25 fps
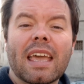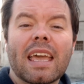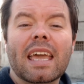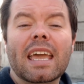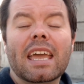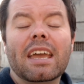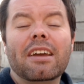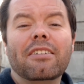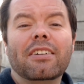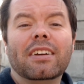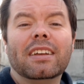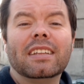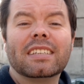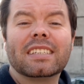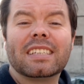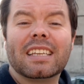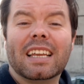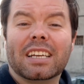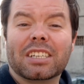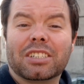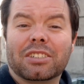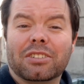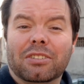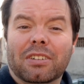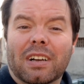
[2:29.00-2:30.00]
Here at
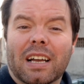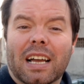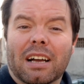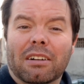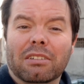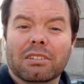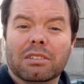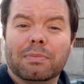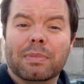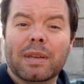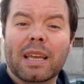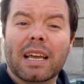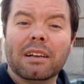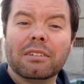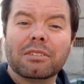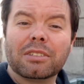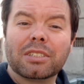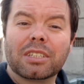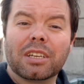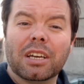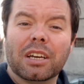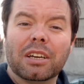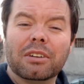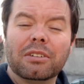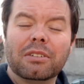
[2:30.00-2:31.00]
International House
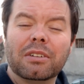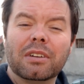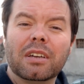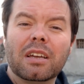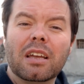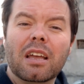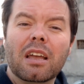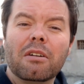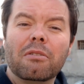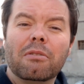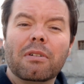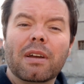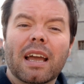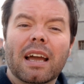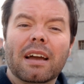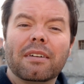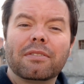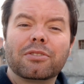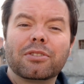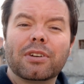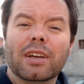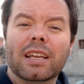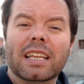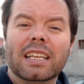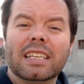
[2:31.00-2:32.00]
Bielsko, we have
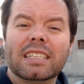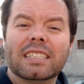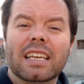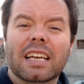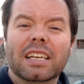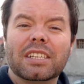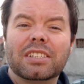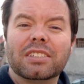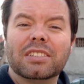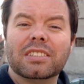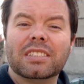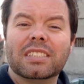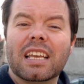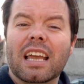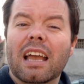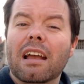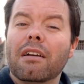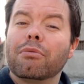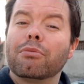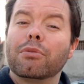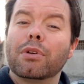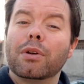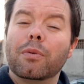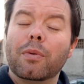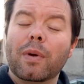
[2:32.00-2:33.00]
training sessions
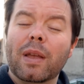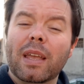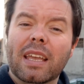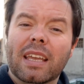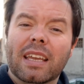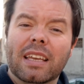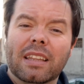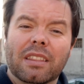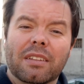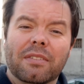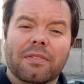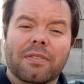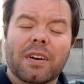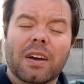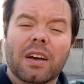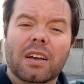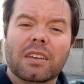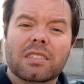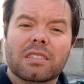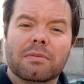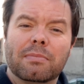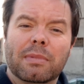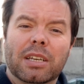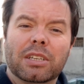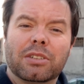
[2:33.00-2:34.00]
every week in the
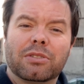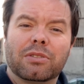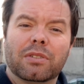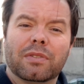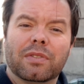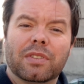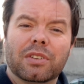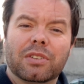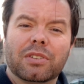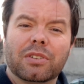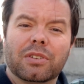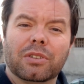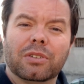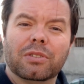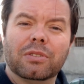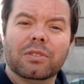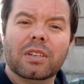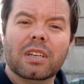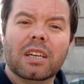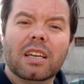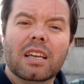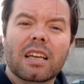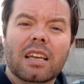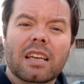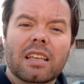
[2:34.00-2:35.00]
first semester of the school.
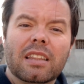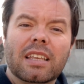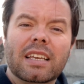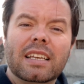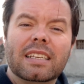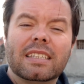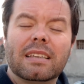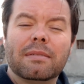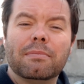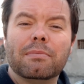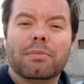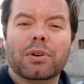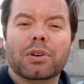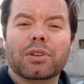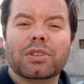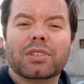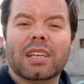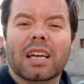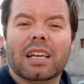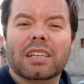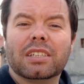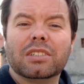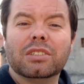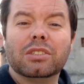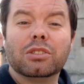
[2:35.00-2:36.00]
These input
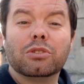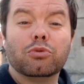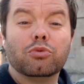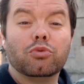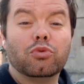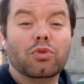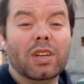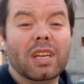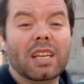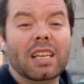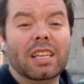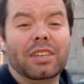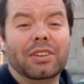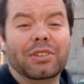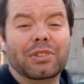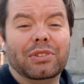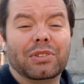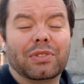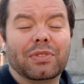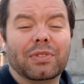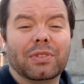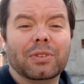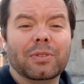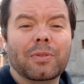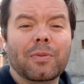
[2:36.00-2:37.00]
sessions are really
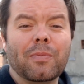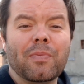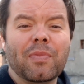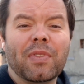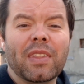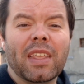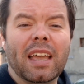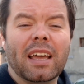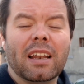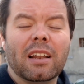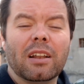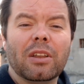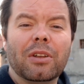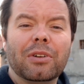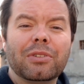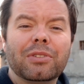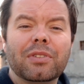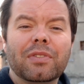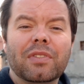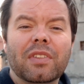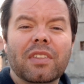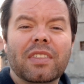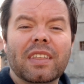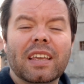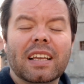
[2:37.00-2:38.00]
useful, and a lot
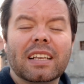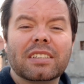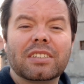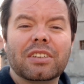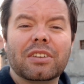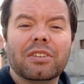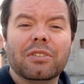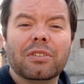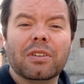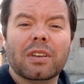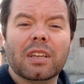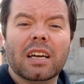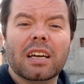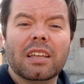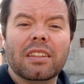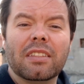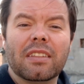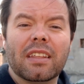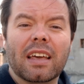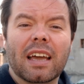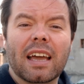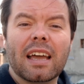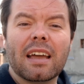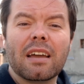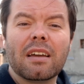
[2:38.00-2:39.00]
of the things that you learn
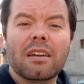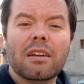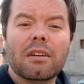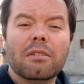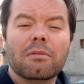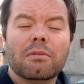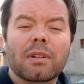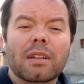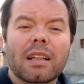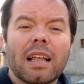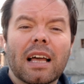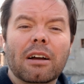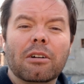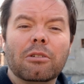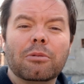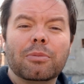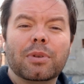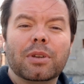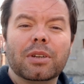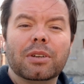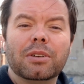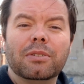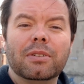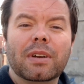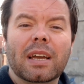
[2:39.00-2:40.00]
there will help
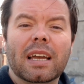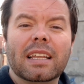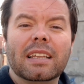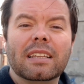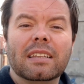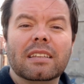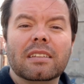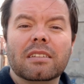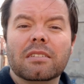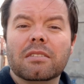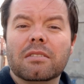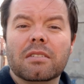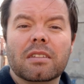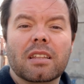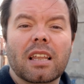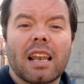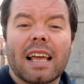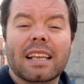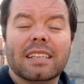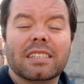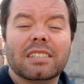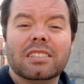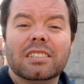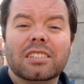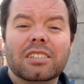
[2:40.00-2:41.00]
you in the
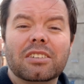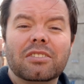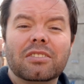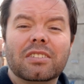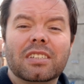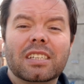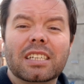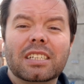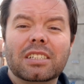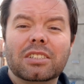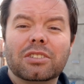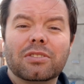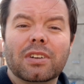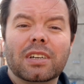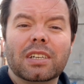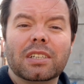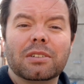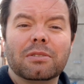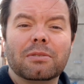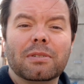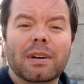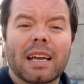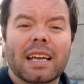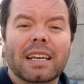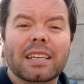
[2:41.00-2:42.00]
lessons that you teach straight
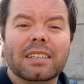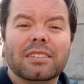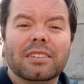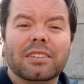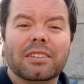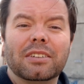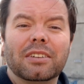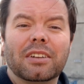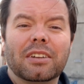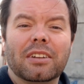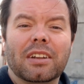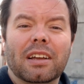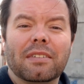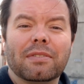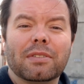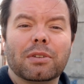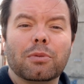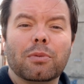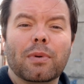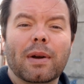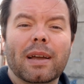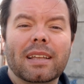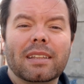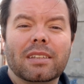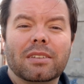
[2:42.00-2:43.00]
away. So you don't have to
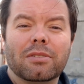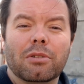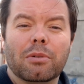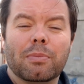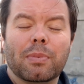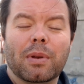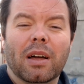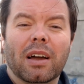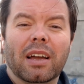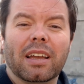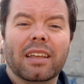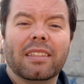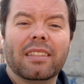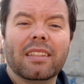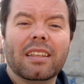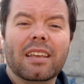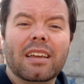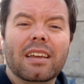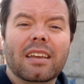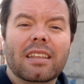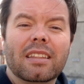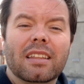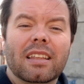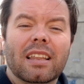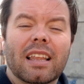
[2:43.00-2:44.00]
wait to apply
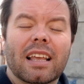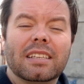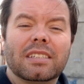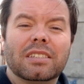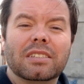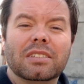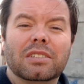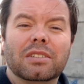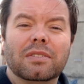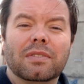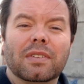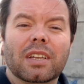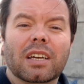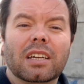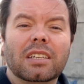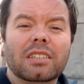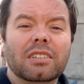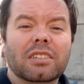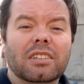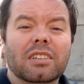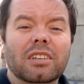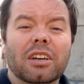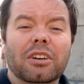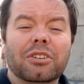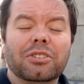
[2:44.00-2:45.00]
the lessons you've learned.
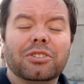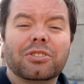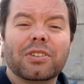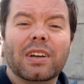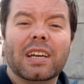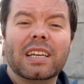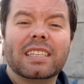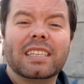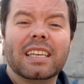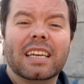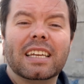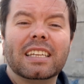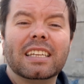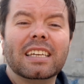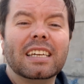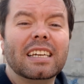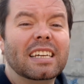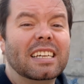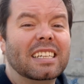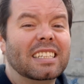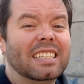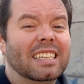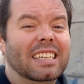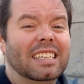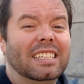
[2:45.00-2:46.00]
You can go straight in,
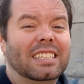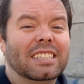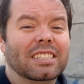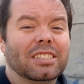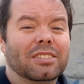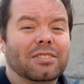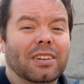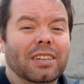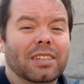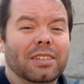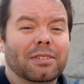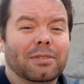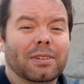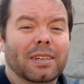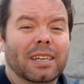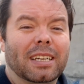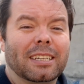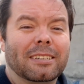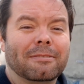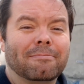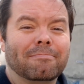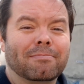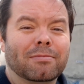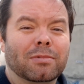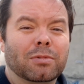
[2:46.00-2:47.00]
teach it straight away.
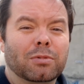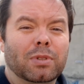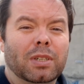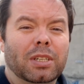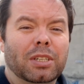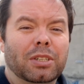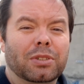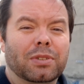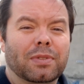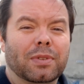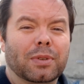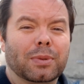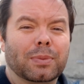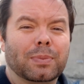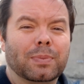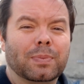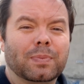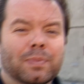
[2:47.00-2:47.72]
It's really useful.